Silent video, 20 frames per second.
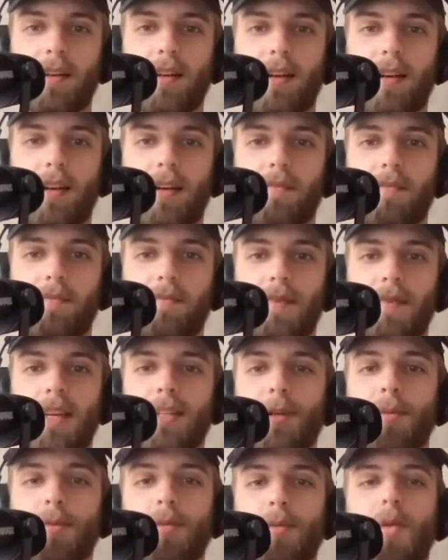Um,
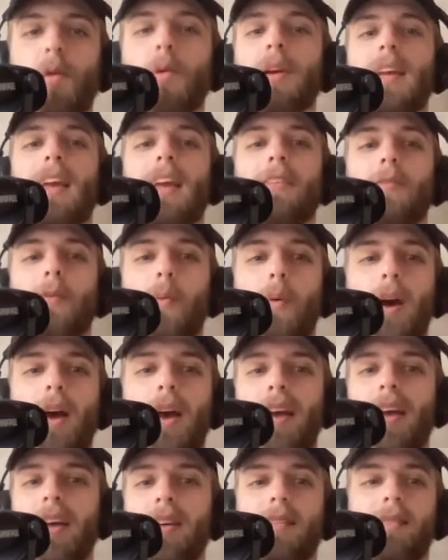in terms of what I'm we gave
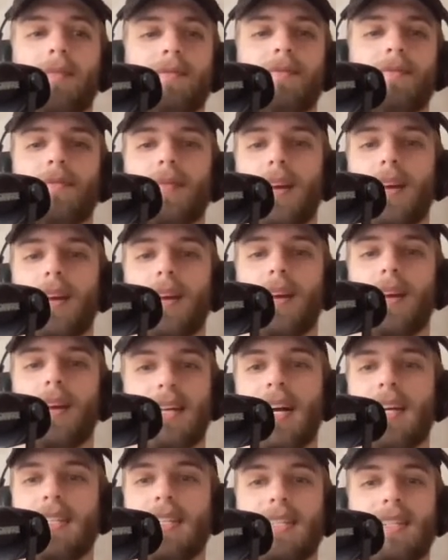away, I mean,
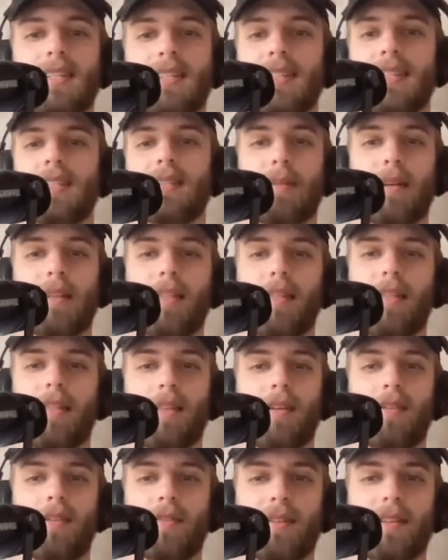Theis and Nesmith are
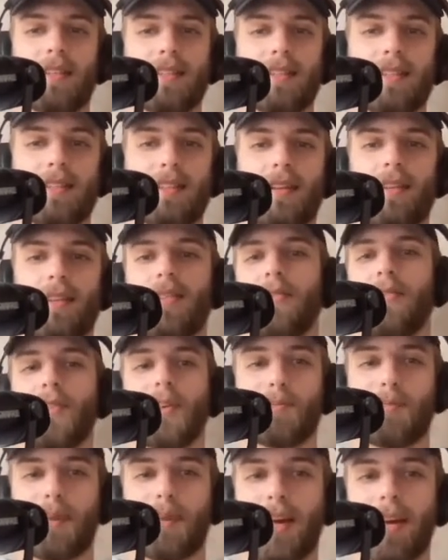the only ones in the
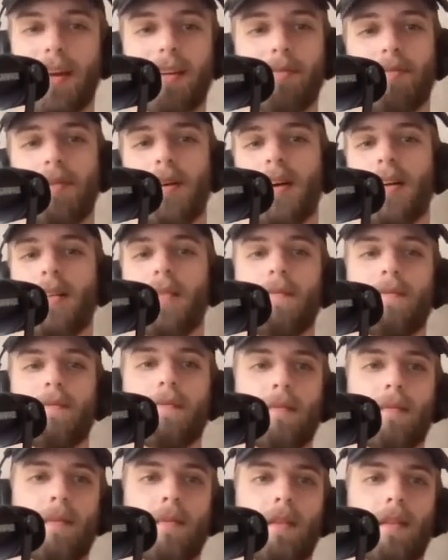first pick, but.
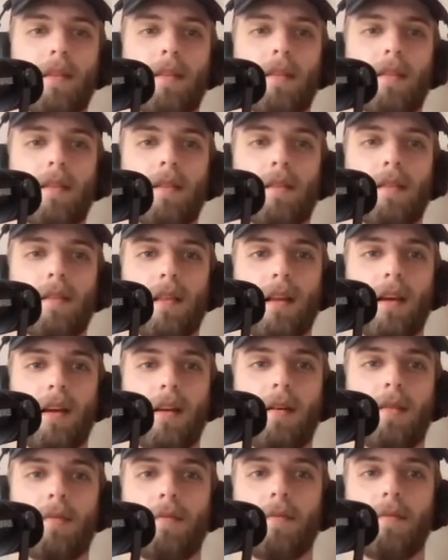And in
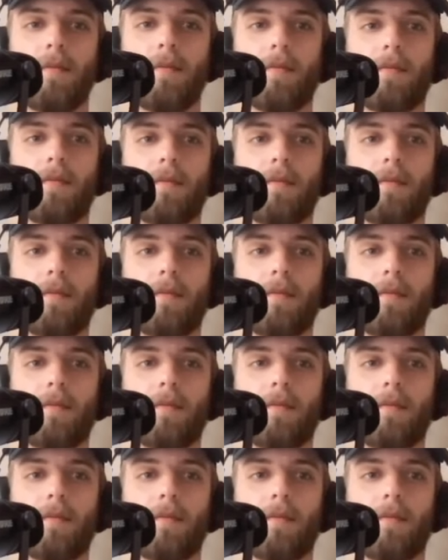certain